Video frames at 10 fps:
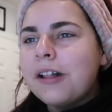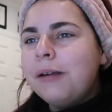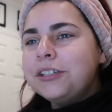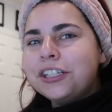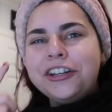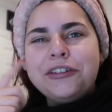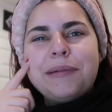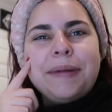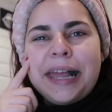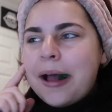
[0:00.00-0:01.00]
I'm just gonna do
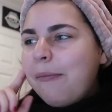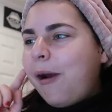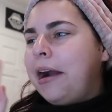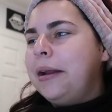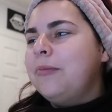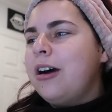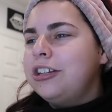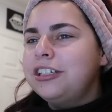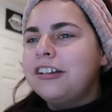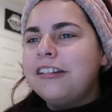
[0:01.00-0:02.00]
my makeup, and I'm
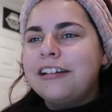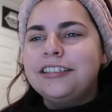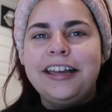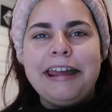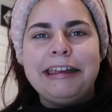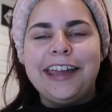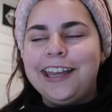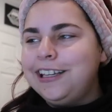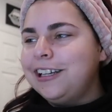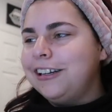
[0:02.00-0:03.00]
watching Alexa and
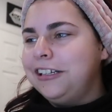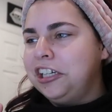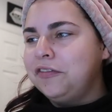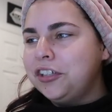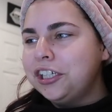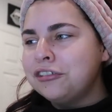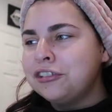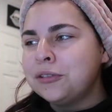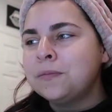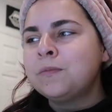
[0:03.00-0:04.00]
Katie on Netflix.
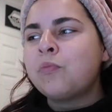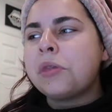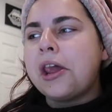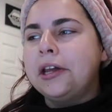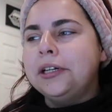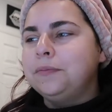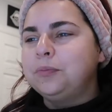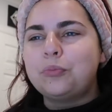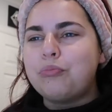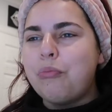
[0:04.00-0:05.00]

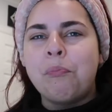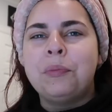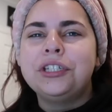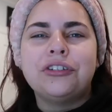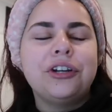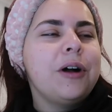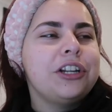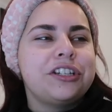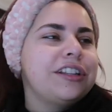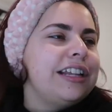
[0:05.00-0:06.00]
I started
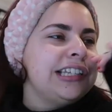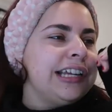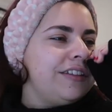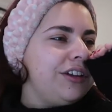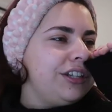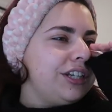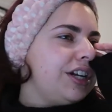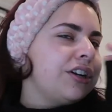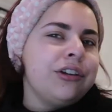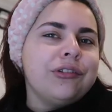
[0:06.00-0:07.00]
watching it last night. I think it's
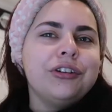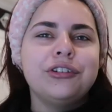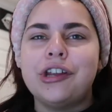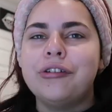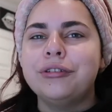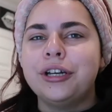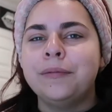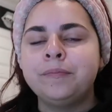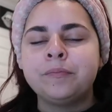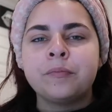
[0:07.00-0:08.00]
like a cute little show,
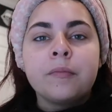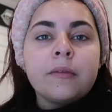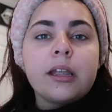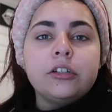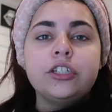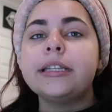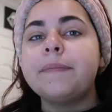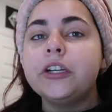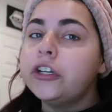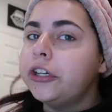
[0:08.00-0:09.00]
so just
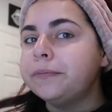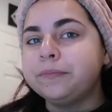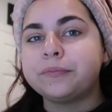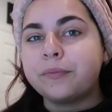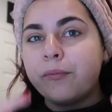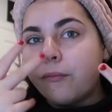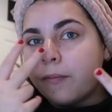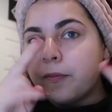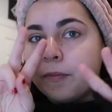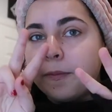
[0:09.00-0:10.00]
something to do.
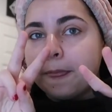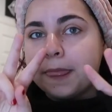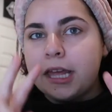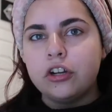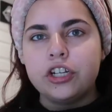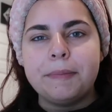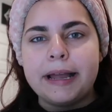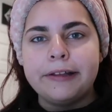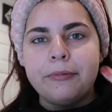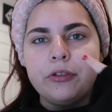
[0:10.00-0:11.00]
And I'll check
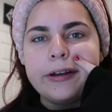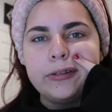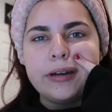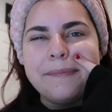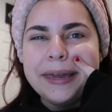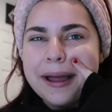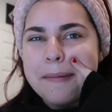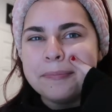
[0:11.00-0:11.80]
back in with you guys when I'm made up.